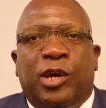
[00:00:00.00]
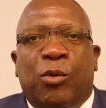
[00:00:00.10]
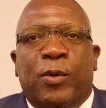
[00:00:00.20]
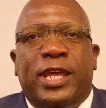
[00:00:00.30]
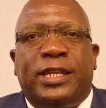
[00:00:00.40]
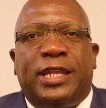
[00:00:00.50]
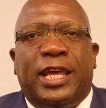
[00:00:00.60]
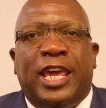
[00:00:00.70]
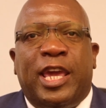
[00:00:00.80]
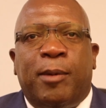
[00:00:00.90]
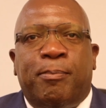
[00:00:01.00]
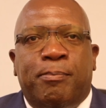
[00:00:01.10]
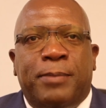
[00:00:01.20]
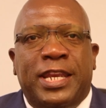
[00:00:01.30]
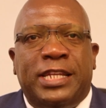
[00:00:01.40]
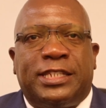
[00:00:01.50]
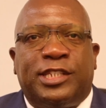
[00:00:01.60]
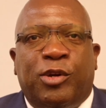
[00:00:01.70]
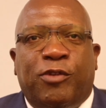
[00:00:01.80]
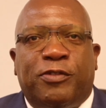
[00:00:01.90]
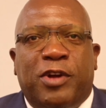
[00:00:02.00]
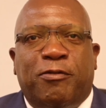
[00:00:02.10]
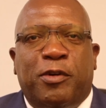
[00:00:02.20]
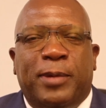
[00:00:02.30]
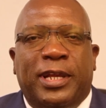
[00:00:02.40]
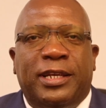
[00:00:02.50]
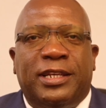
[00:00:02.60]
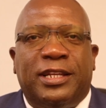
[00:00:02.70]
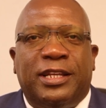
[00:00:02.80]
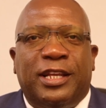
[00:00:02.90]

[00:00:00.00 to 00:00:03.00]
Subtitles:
with a minister of government